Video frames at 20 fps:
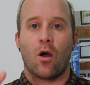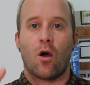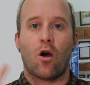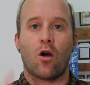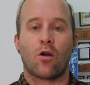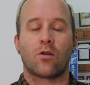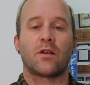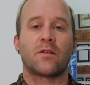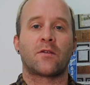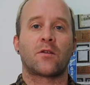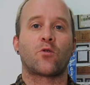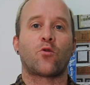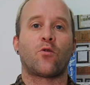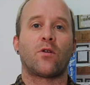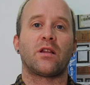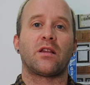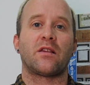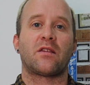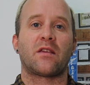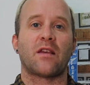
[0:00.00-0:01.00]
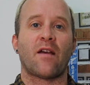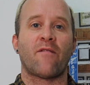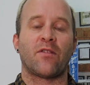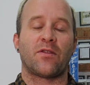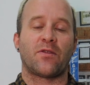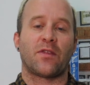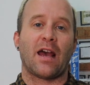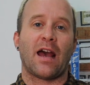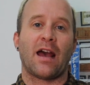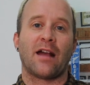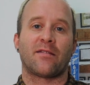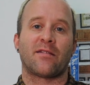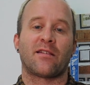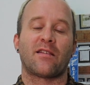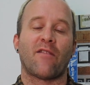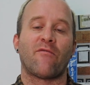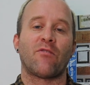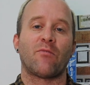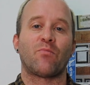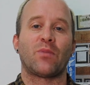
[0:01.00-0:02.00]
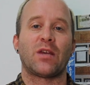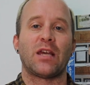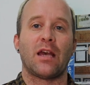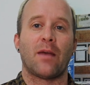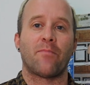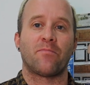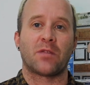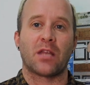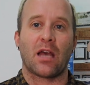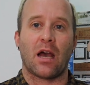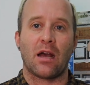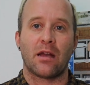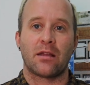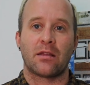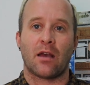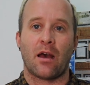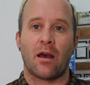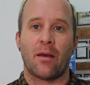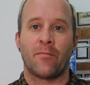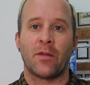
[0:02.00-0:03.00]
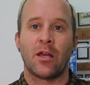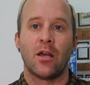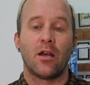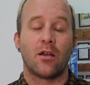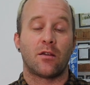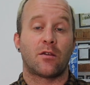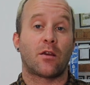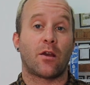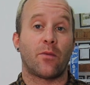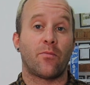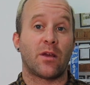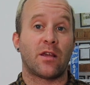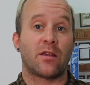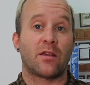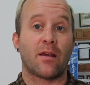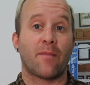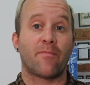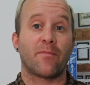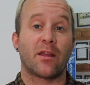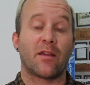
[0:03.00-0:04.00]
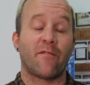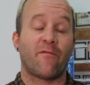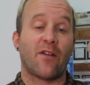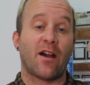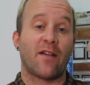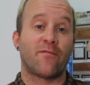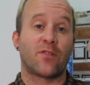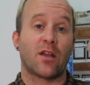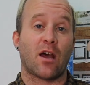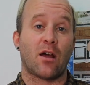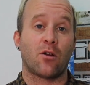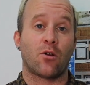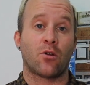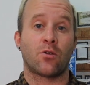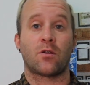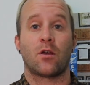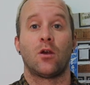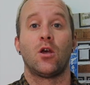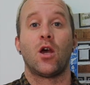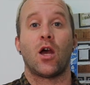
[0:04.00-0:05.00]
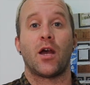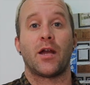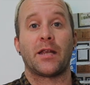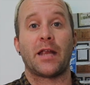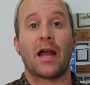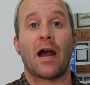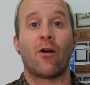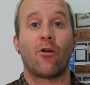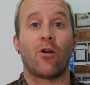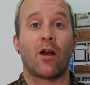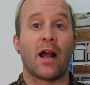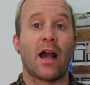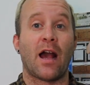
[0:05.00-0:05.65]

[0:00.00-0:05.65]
August 27th at 7 p.m. Thai time. It's going to be $75, an hour and a